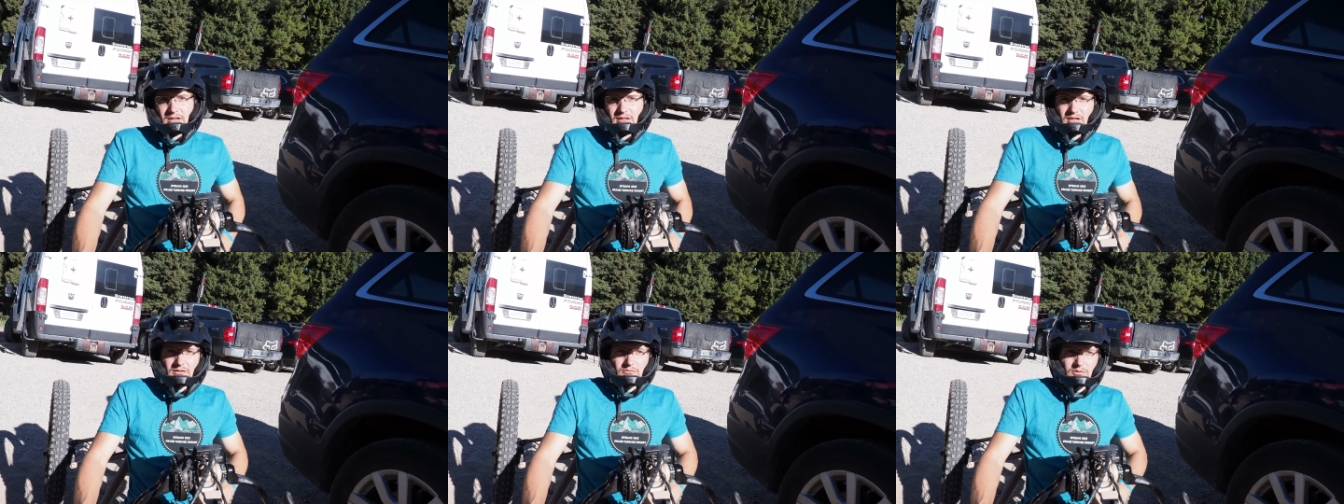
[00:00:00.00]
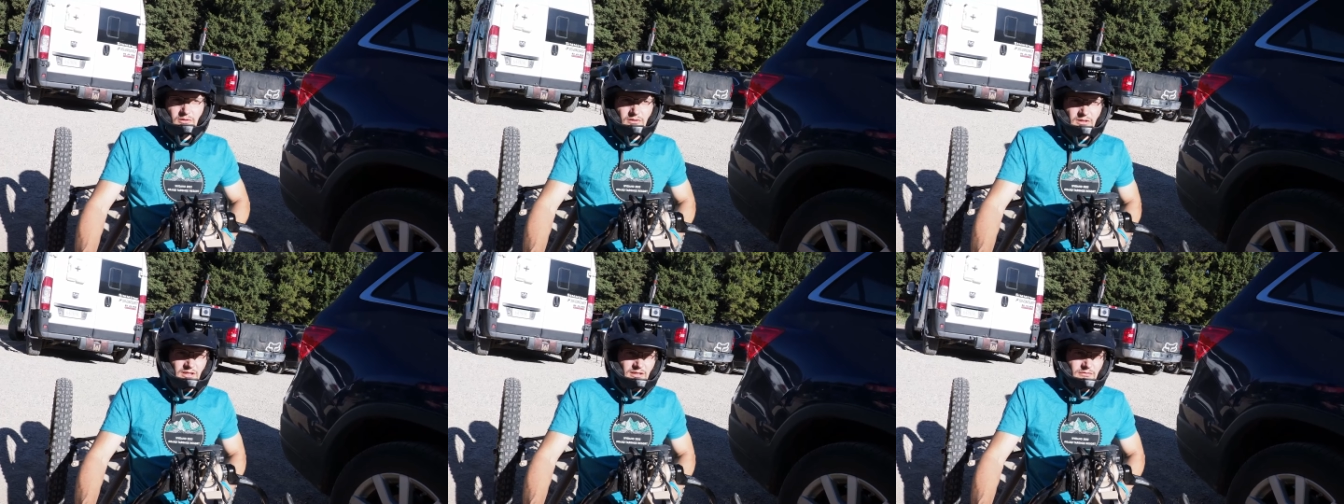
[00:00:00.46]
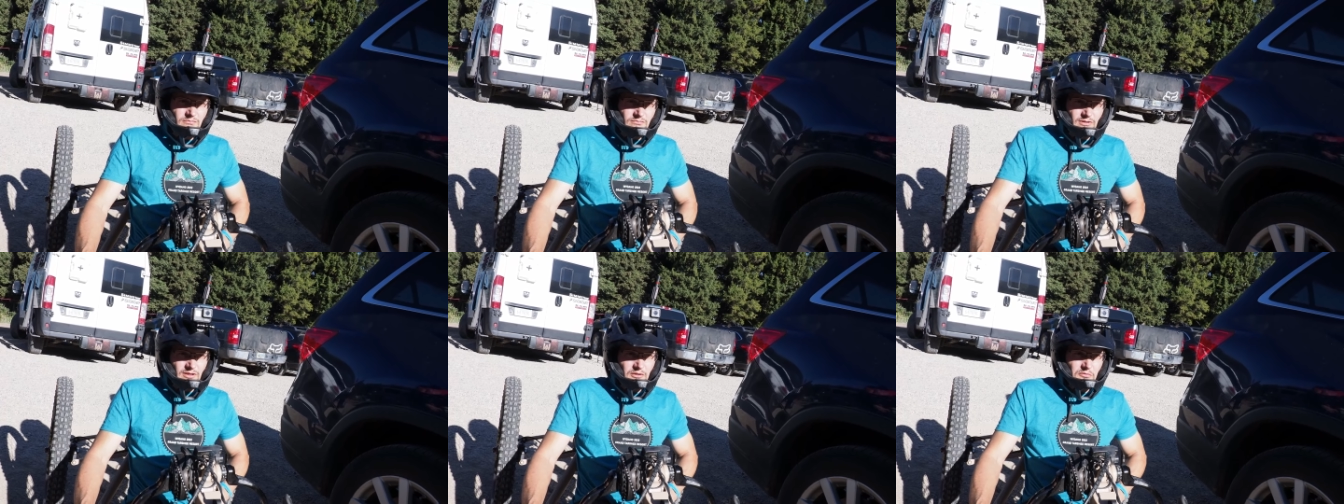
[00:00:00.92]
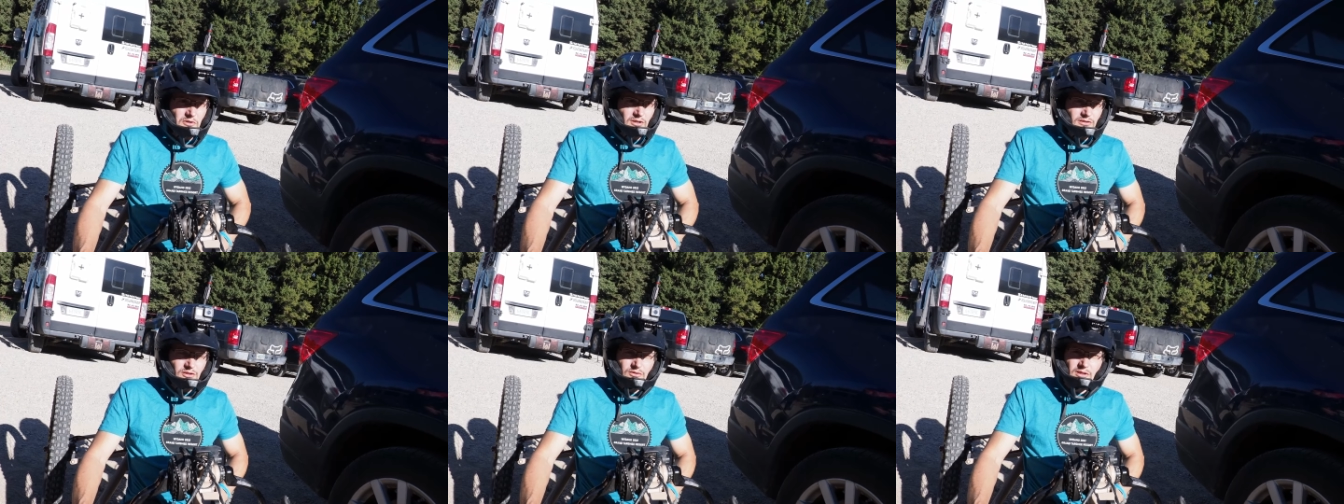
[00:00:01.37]
I think we're, uh, I think we're going
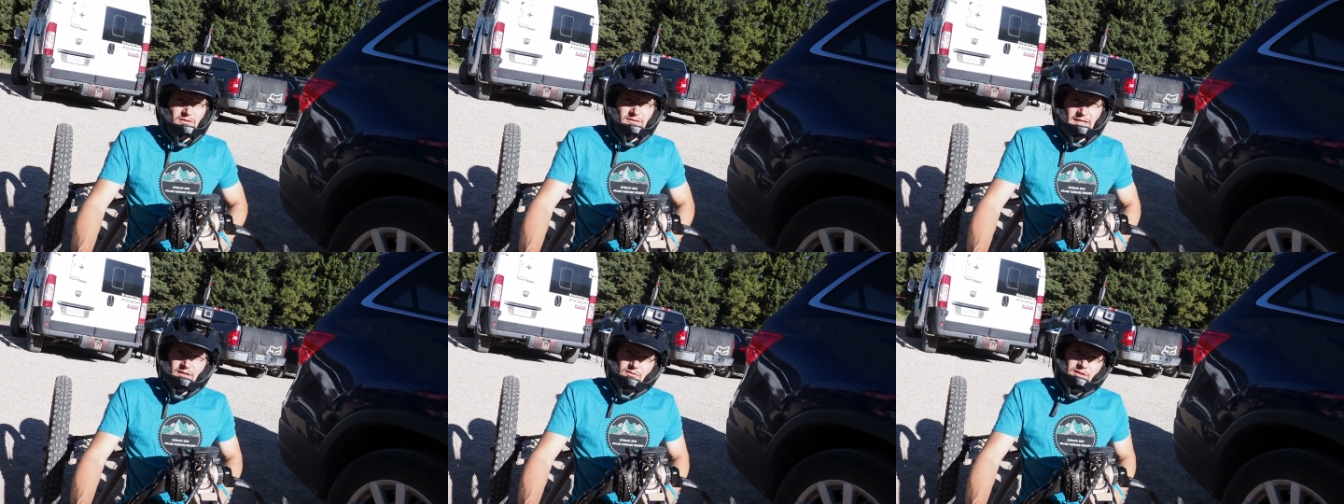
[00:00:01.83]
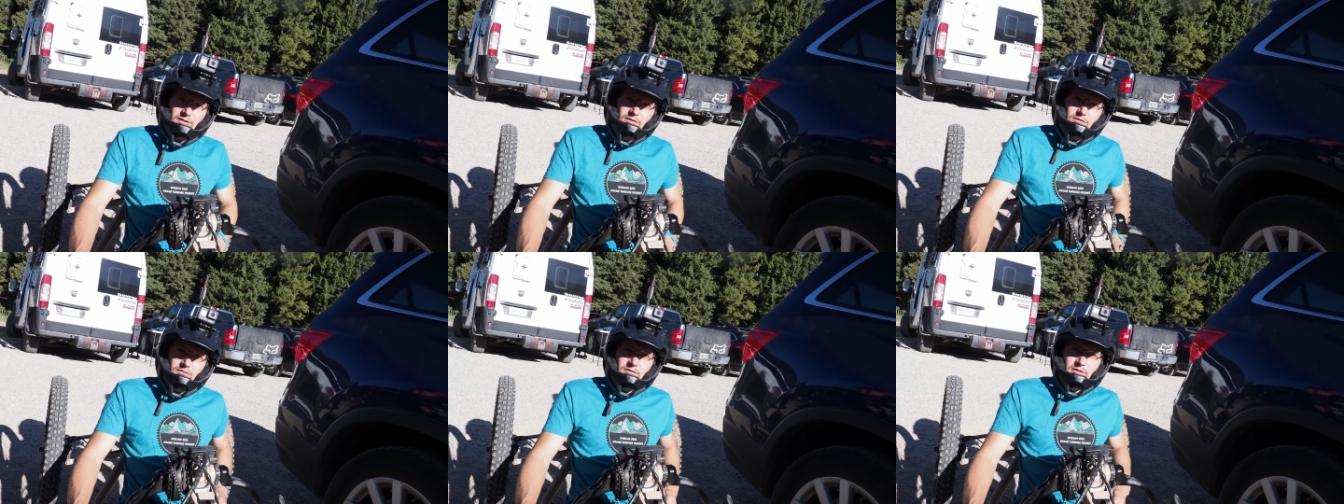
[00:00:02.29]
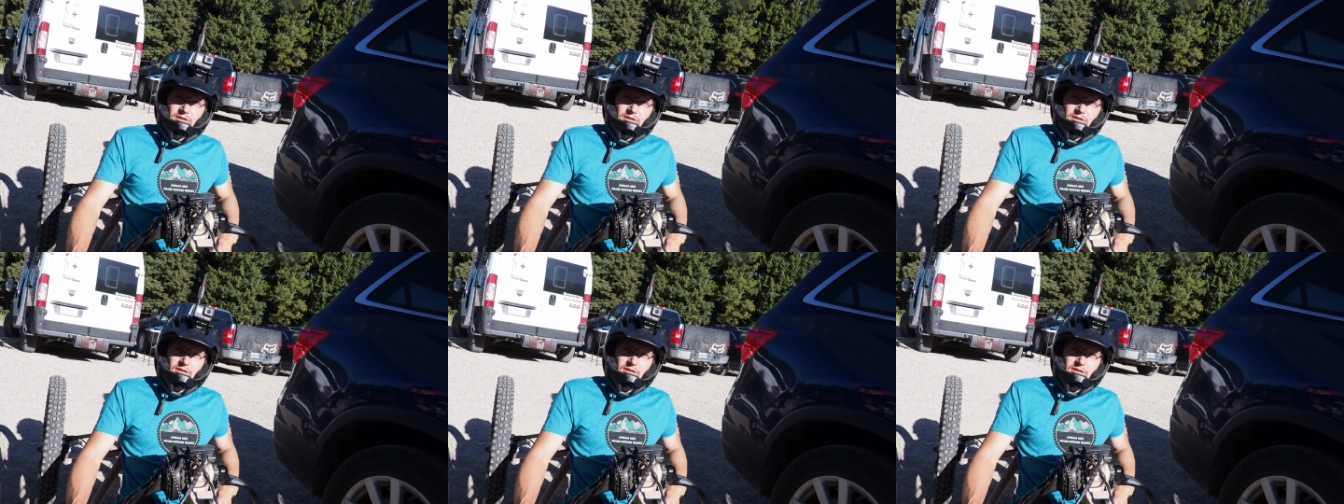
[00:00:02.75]
to do the downhill,